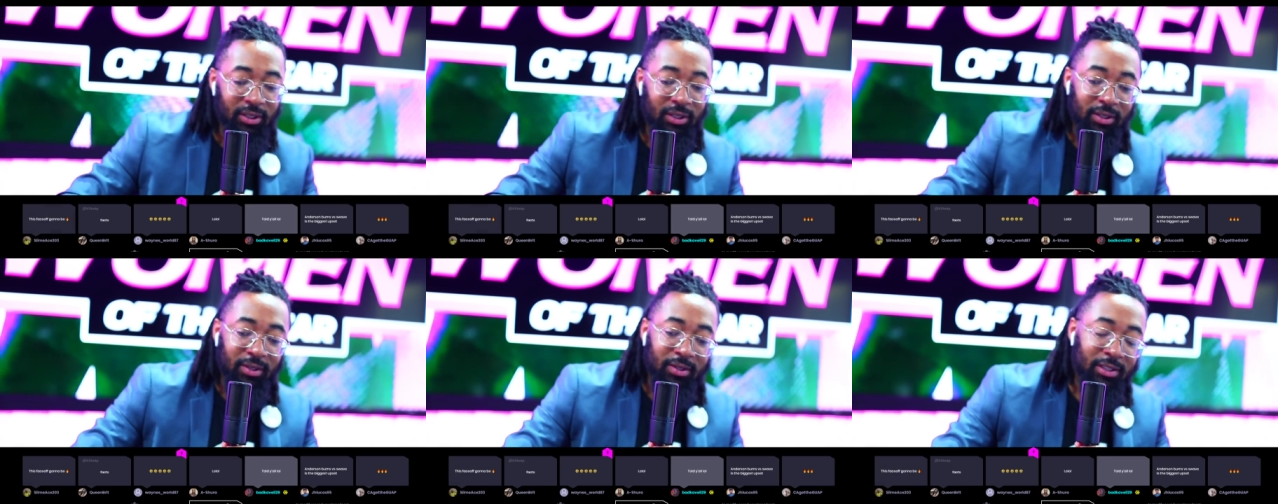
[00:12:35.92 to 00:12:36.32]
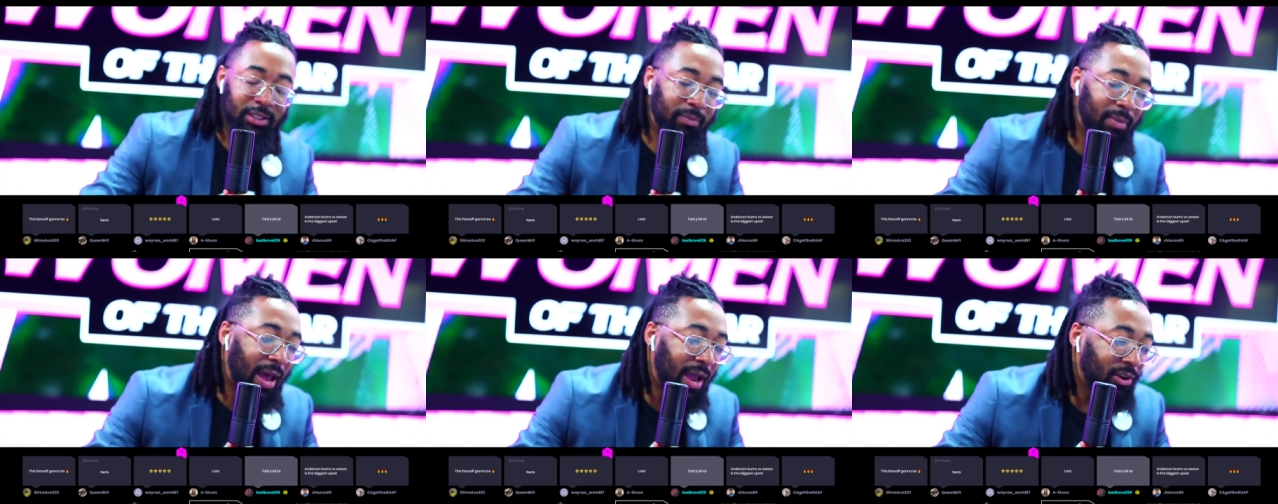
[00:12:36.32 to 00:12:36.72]

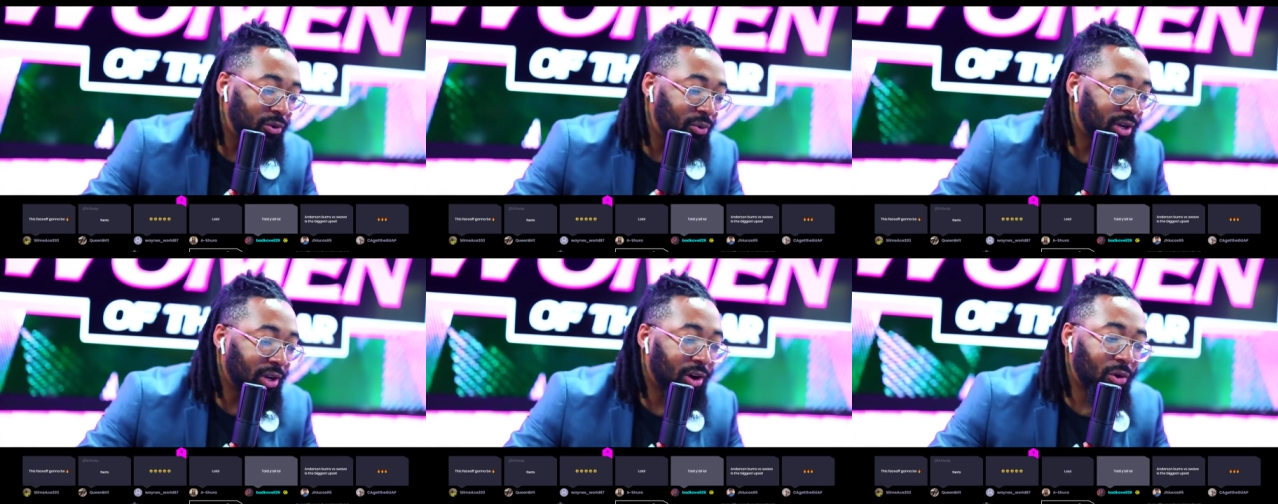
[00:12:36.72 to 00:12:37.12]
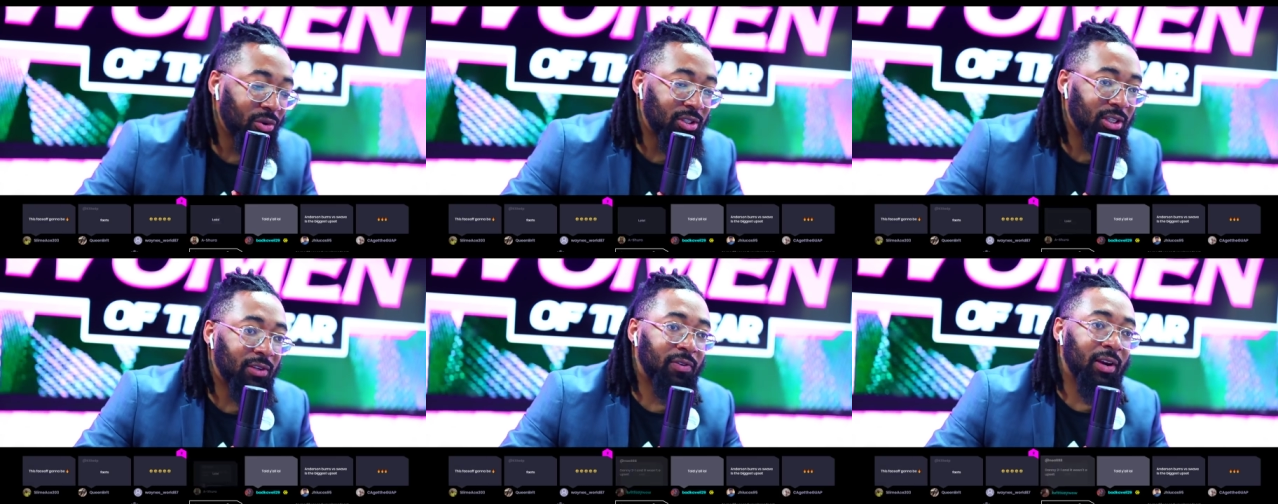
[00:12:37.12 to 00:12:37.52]
Smack, you can host
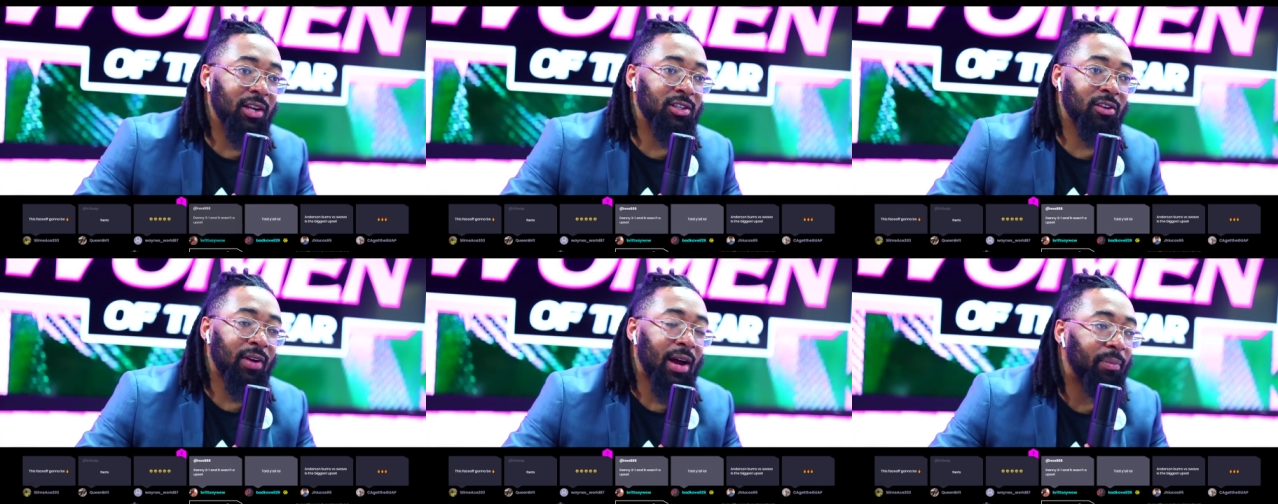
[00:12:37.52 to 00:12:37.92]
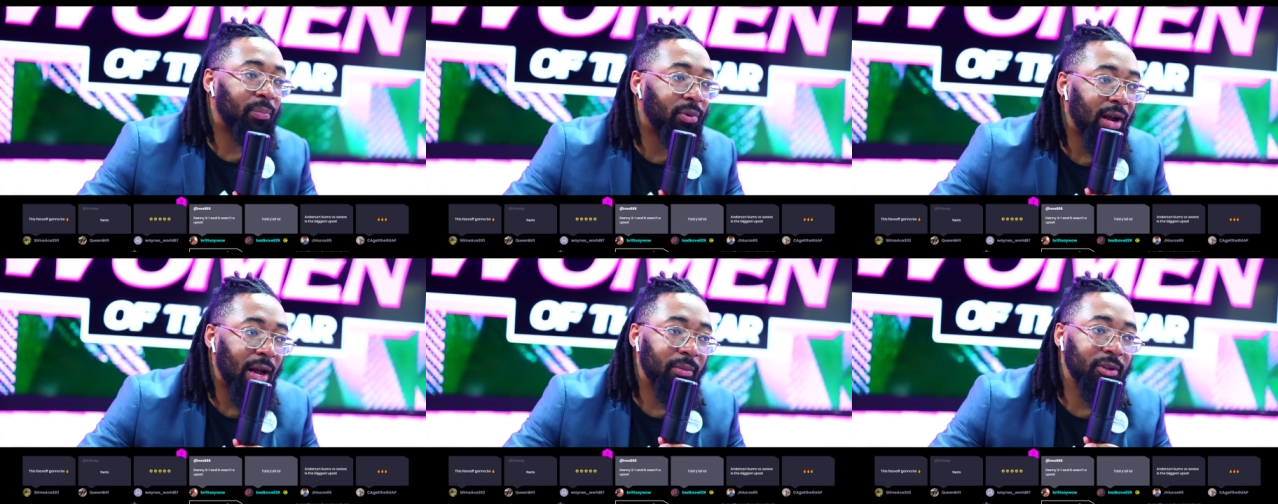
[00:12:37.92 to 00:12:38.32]
this face off. I
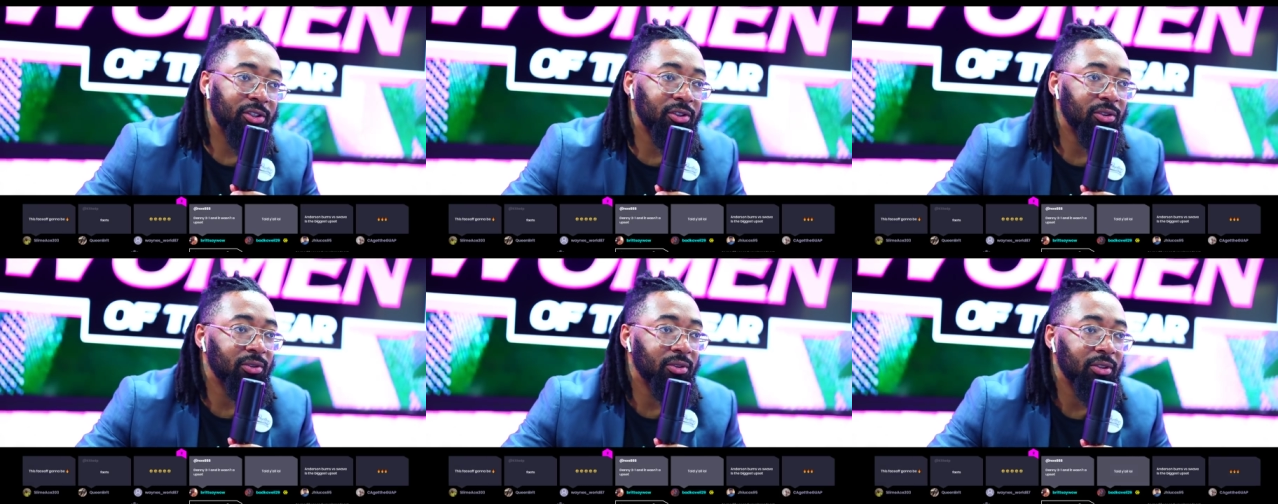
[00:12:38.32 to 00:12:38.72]
promise you.